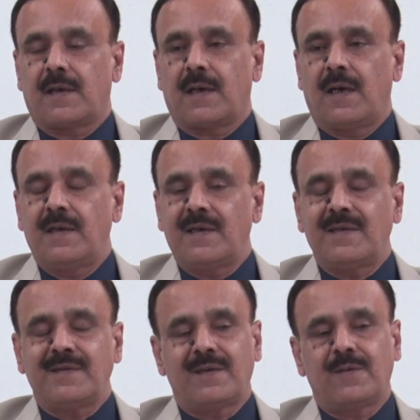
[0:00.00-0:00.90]

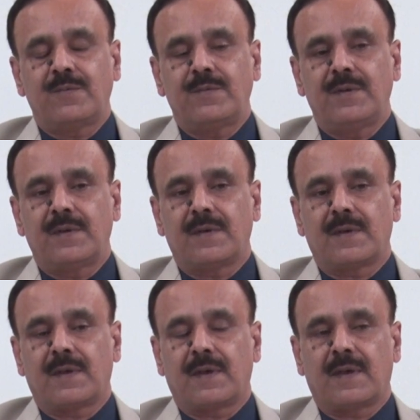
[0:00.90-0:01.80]
Ultrasound
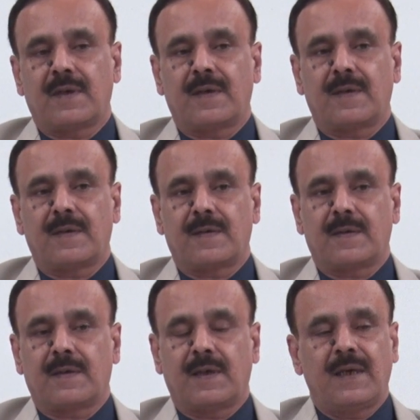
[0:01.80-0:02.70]

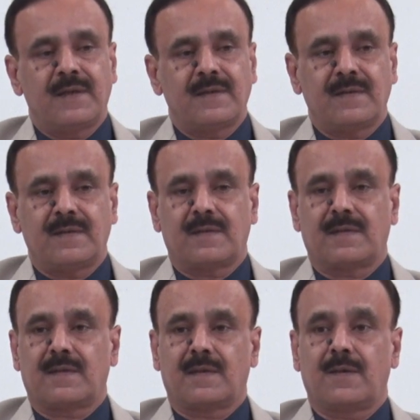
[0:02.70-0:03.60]
is
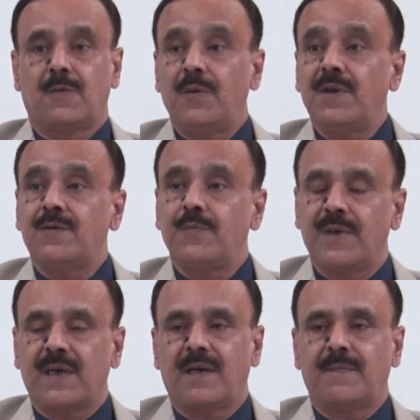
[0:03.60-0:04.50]
going to
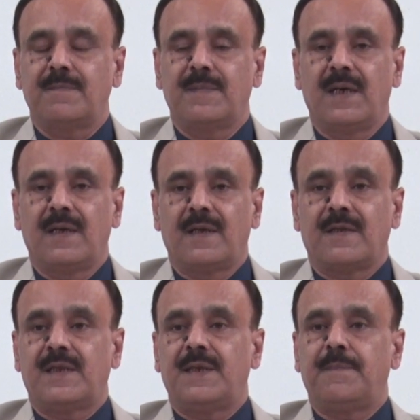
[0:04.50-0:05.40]
become
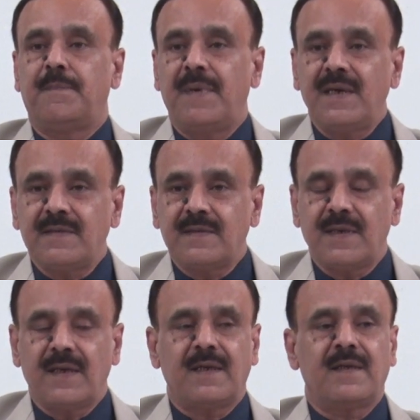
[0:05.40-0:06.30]
the
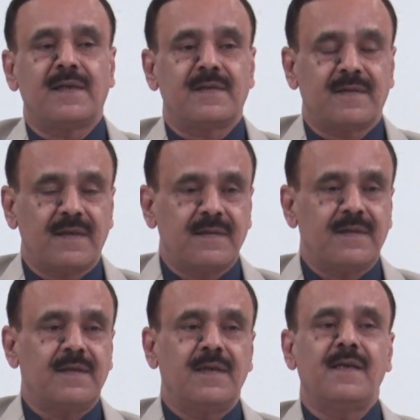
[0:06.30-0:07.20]
basic
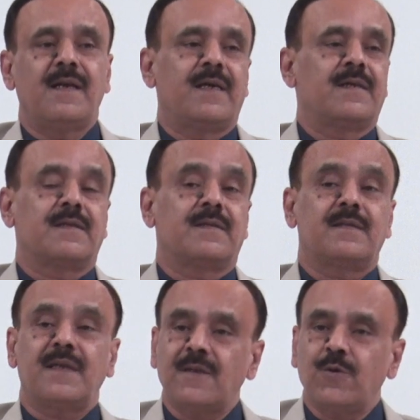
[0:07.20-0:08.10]
necessity like a
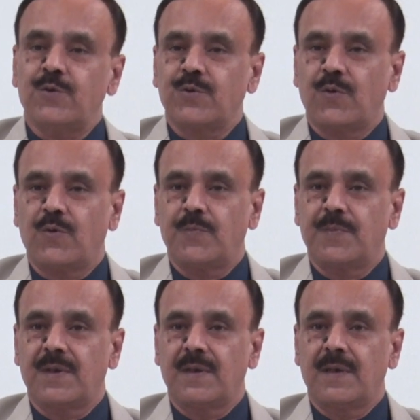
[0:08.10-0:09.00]
stethoscope
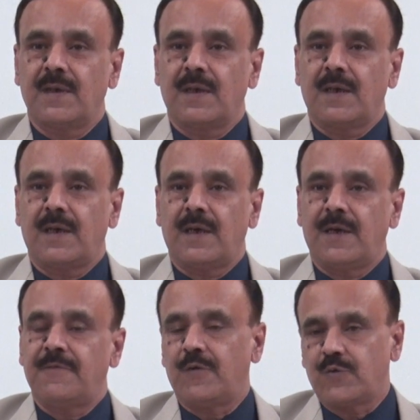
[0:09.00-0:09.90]

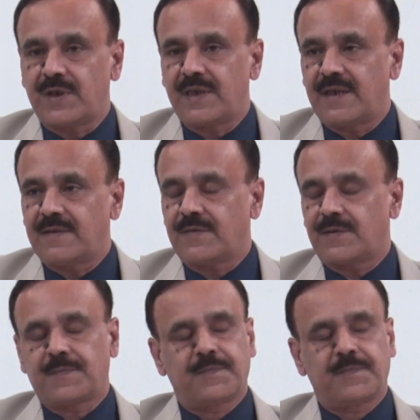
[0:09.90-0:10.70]
in future days.